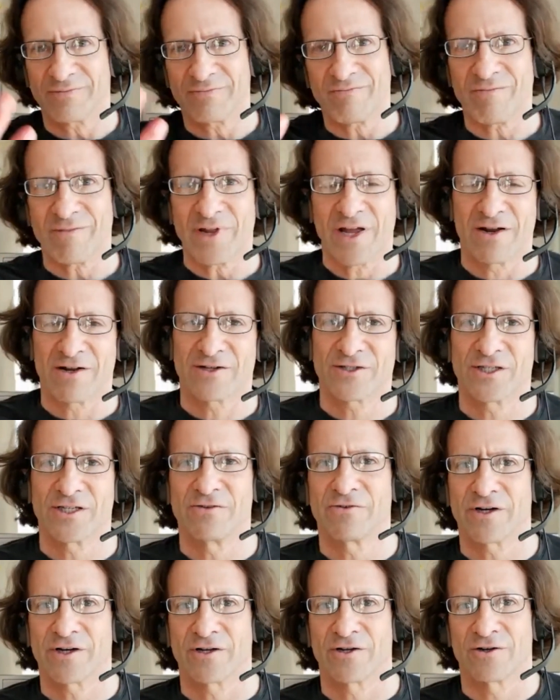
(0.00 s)
and I'll see if
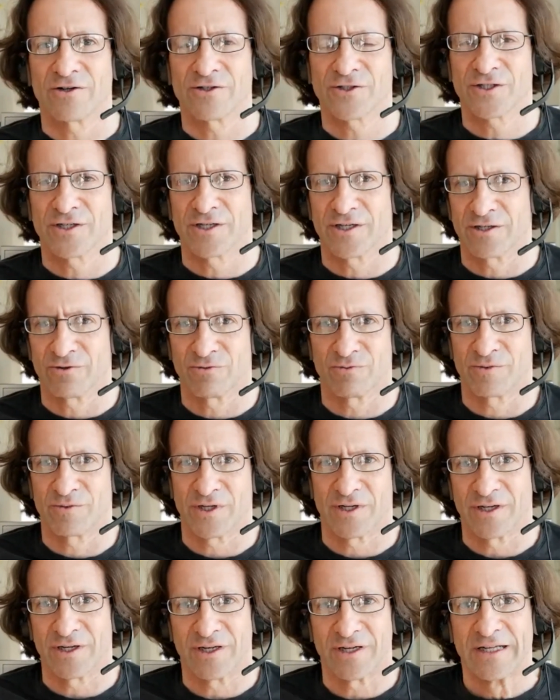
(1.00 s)
I can answer. And
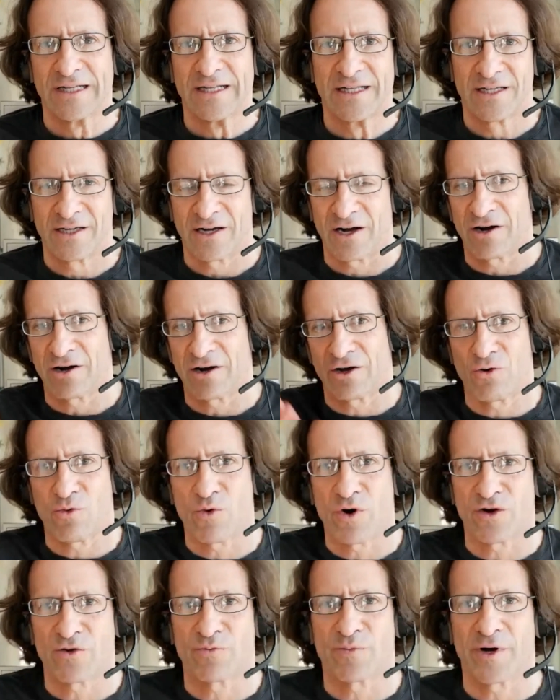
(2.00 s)
I or
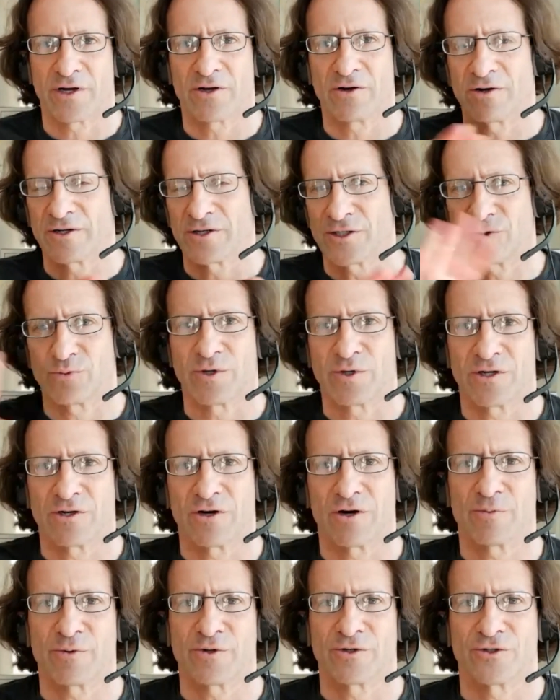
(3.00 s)
one of my colleagues, we can
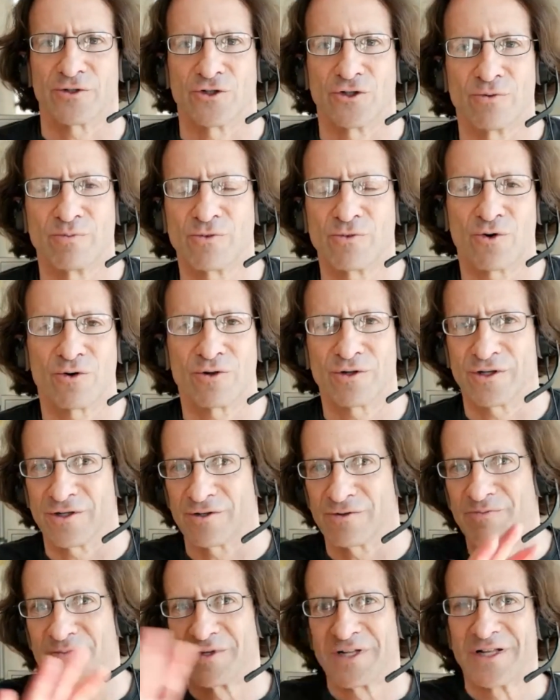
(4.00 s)
hop on a Zoom call
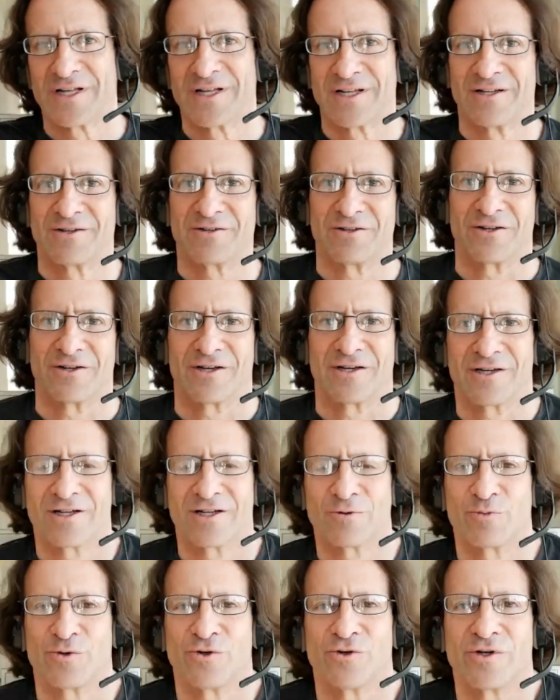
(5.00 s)
and
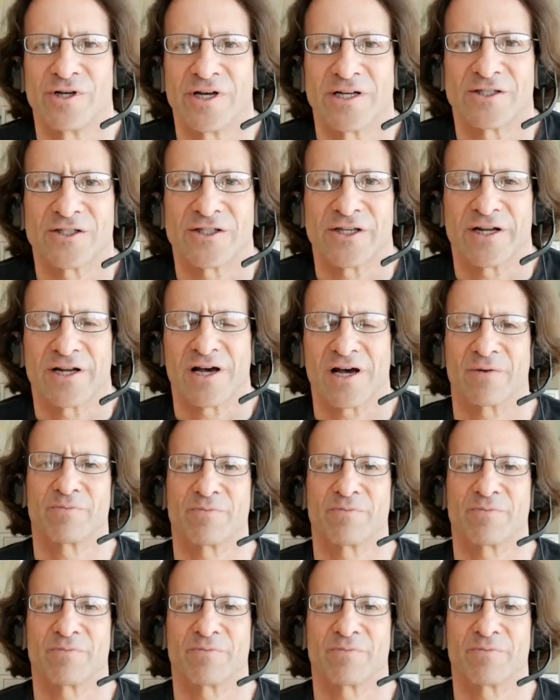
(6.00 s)
help you get set up.